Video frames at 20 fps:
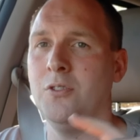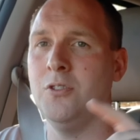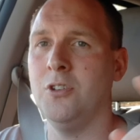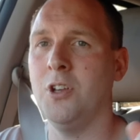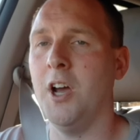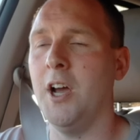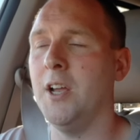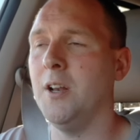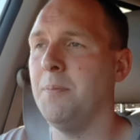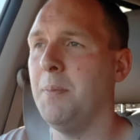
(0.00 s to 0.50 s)

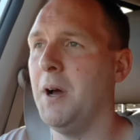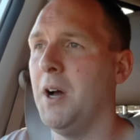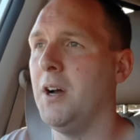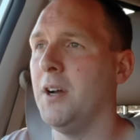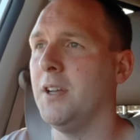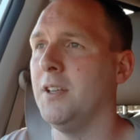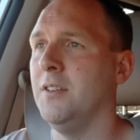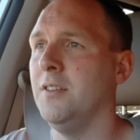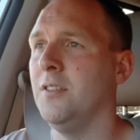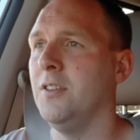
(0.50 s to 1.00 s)
side
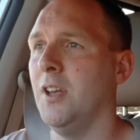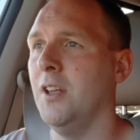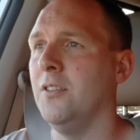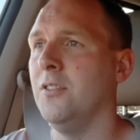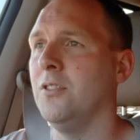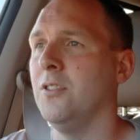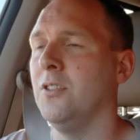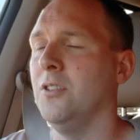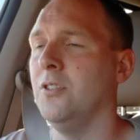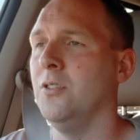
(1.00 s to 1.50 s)
parking
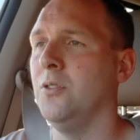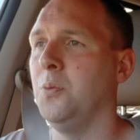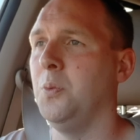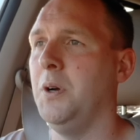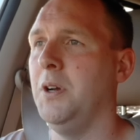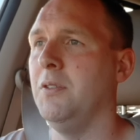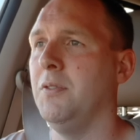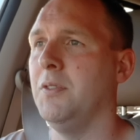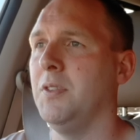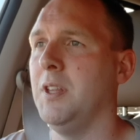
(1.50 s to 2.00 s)
sensors
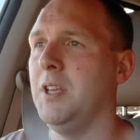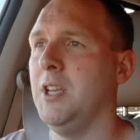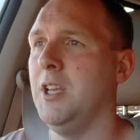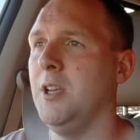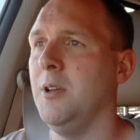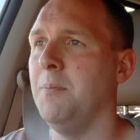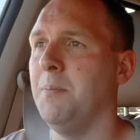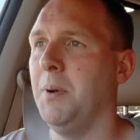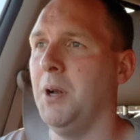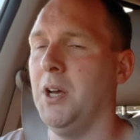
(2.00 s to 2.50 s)
with
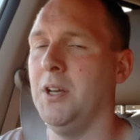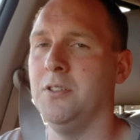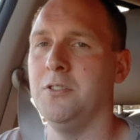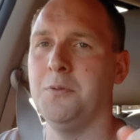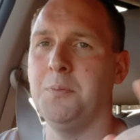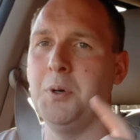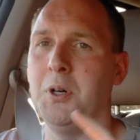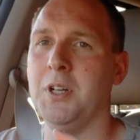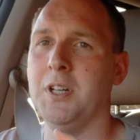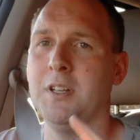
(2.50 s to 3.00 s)
the
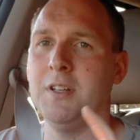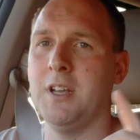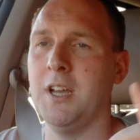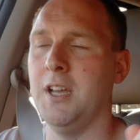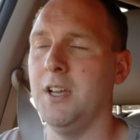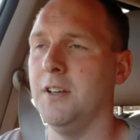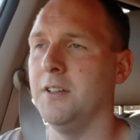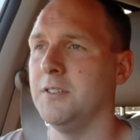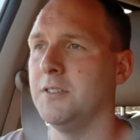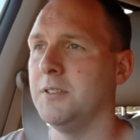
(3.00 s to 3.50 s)
blind spot
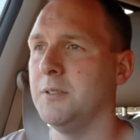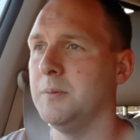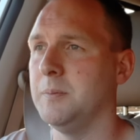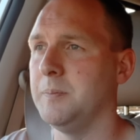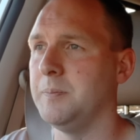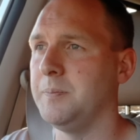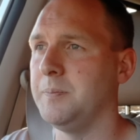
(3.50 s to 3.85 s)
indicators.